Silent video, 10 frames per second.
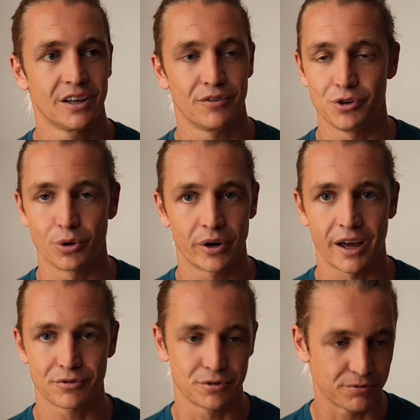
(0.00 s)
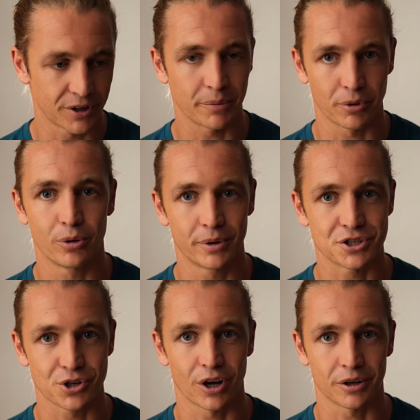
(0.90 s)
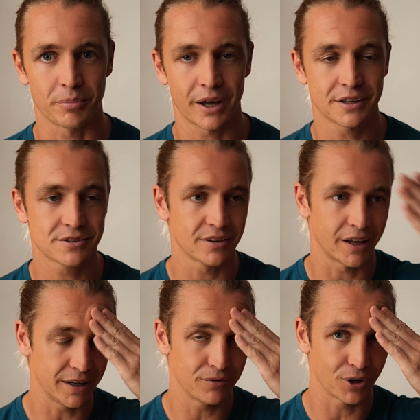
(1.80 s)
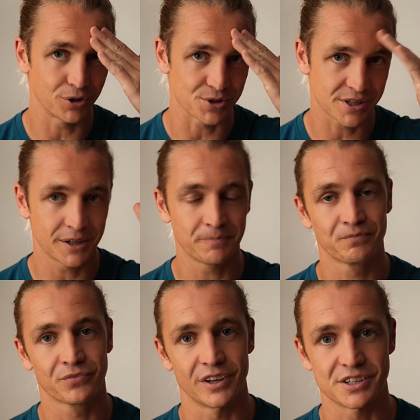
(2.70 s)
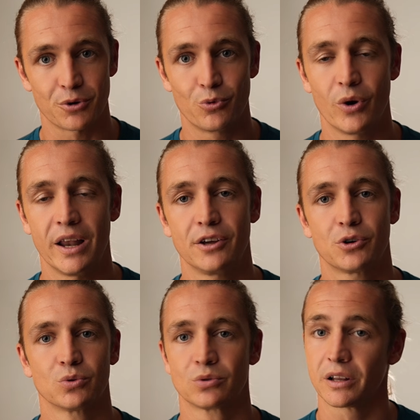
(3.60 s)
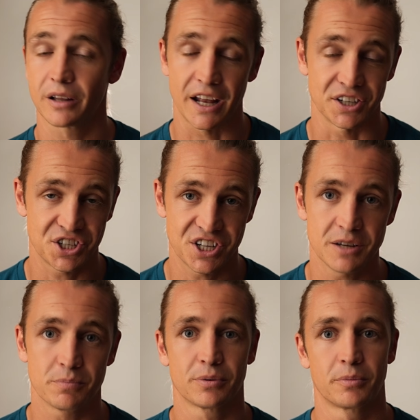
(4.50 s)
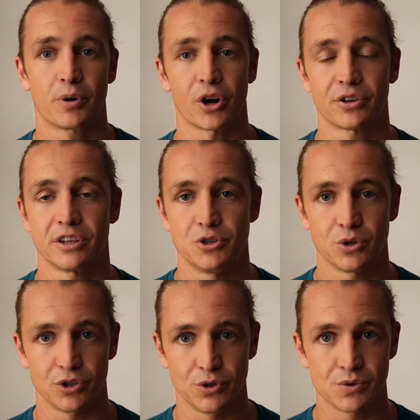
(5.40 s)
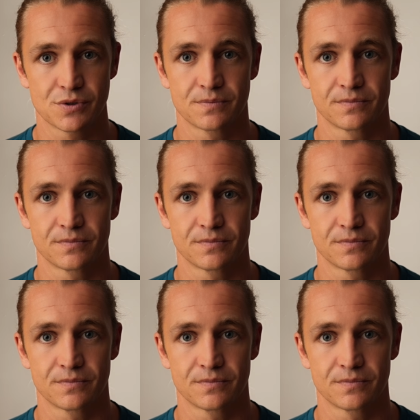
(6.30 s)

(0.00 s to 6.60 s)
If you don't want to have to fill up a whole bunch of cotton pads and leave it on your skin, there's a really cool and cheap product that you can use.